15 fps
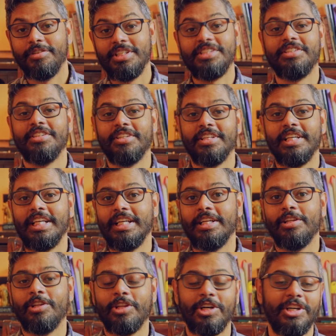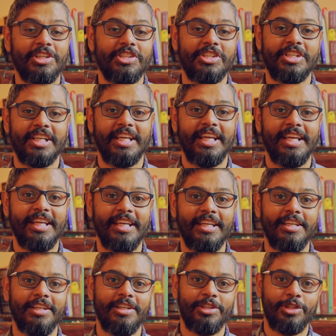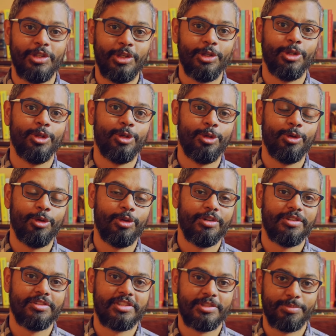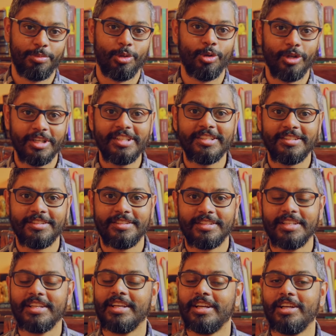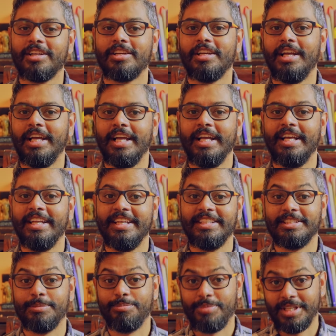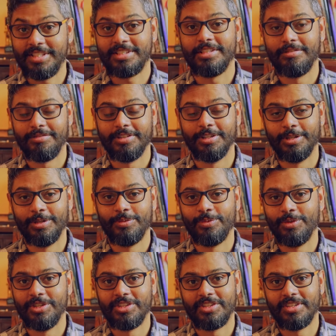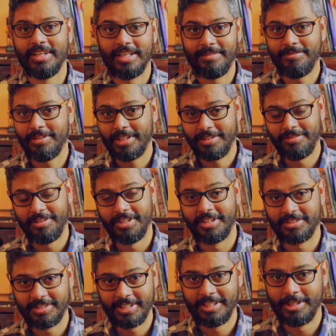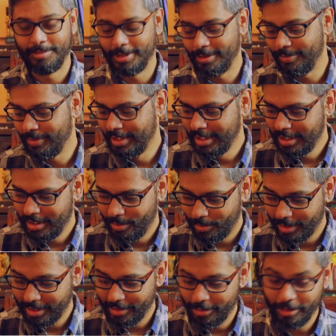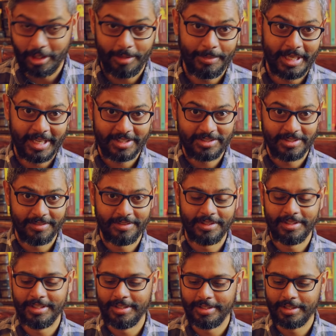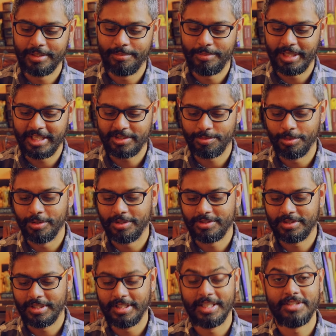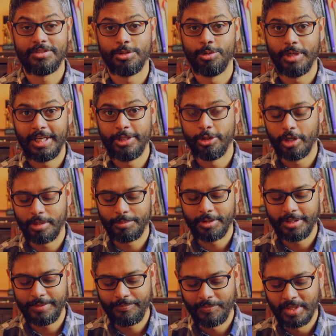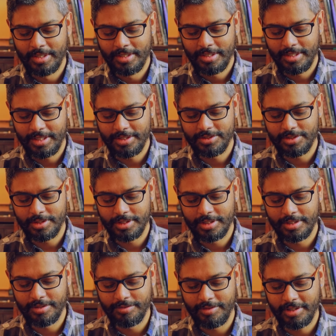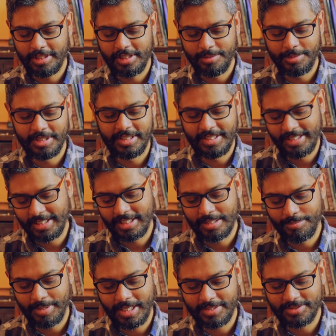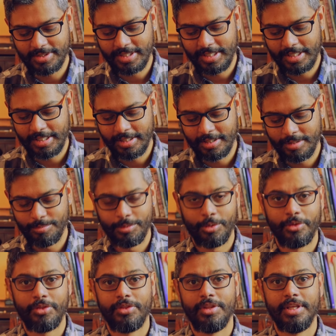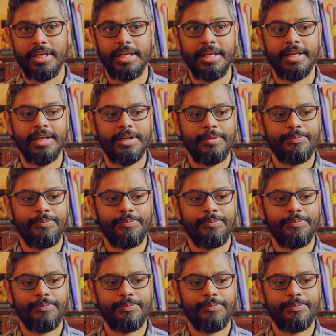recently launched a new sport, and it's a piston filler, which I'm very, very excited about. One of the drawbacks of the brass sports, unless you eyedropper it, is the very limited ink capacity in both the